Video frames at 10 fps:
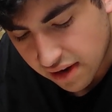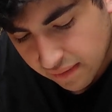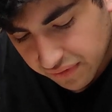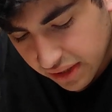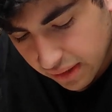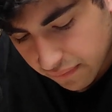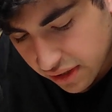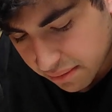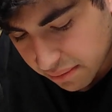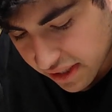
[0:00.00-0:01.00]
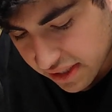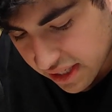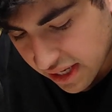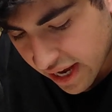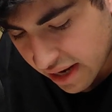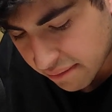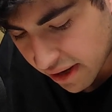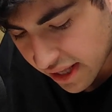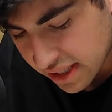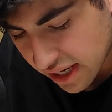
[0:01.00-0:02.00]
In the first place, he had, by
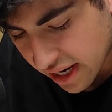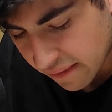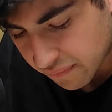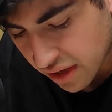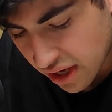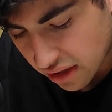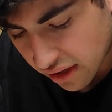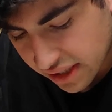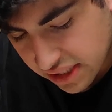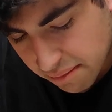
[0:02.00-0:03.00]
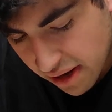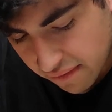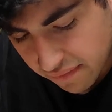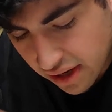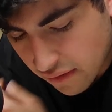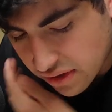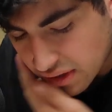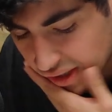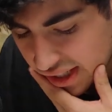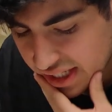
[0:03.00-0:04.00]
that time, lost the benefit of his
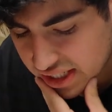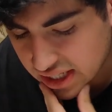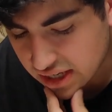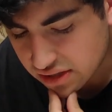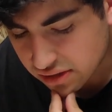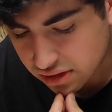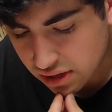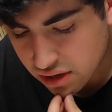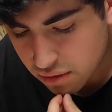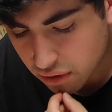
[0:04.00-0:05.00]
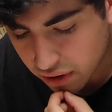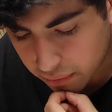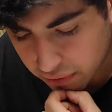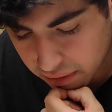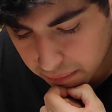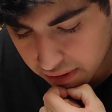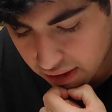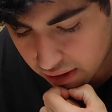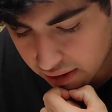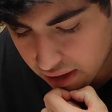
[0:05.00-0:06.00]
early education. Continual hard work,
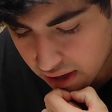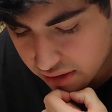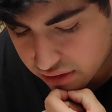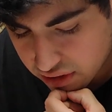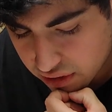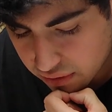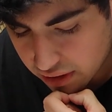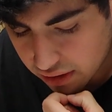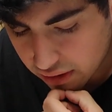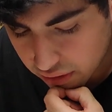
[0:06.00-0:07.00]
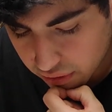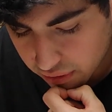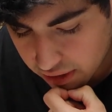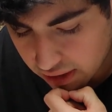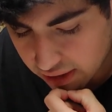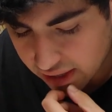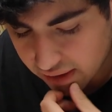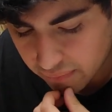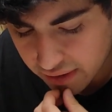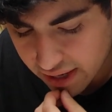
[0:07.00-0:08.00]
begun soon and concluded late,
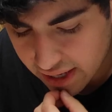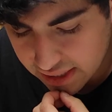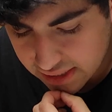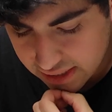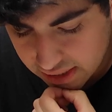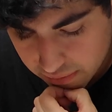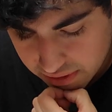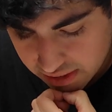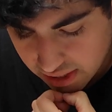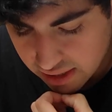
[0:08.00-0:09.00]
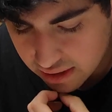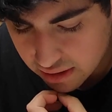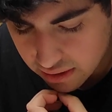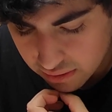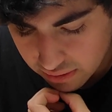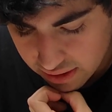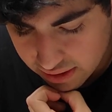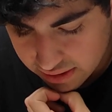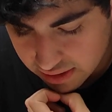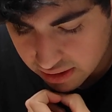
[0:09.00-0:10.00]
had extinguished any
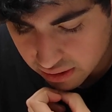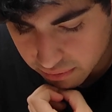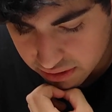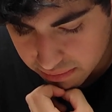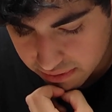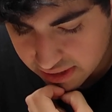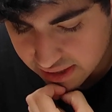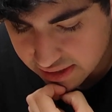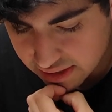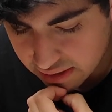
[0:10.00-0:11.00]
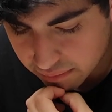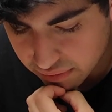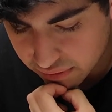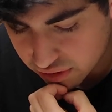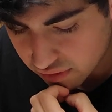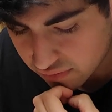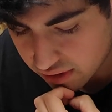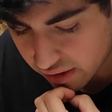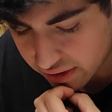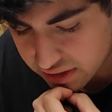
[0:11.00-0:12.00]
curiosity he once possessed in pursuit of
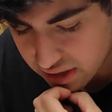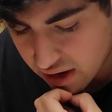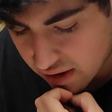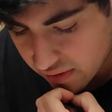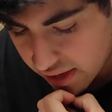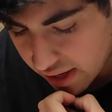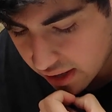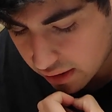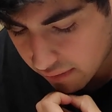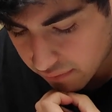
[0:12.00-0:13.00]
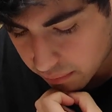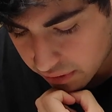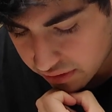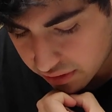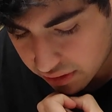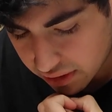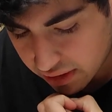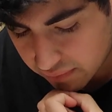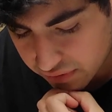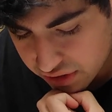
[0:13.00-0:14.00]
knowledge, and any love for books or
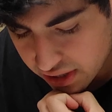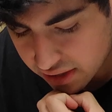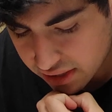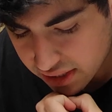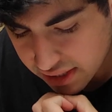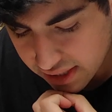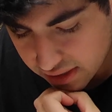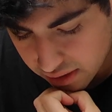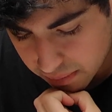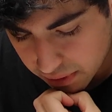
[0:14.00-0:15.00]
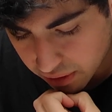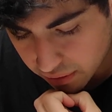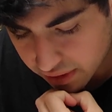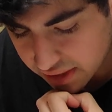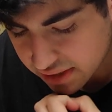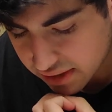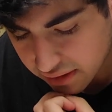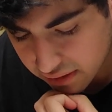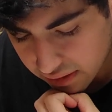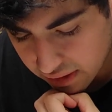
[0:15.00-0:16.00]
learning. His childhood's sense of superiority
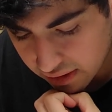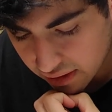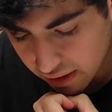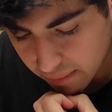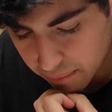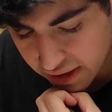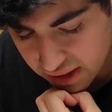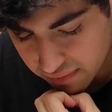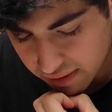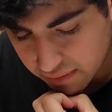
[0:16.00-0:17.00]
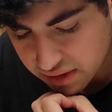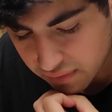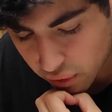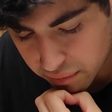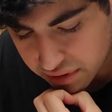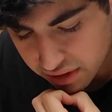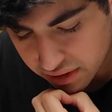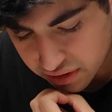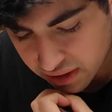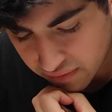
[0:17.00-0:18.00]
instilled into him by the favours of old Mr.
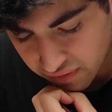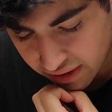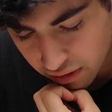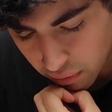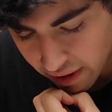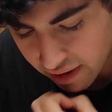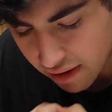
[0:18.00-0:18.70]
Earnshaw had faded away.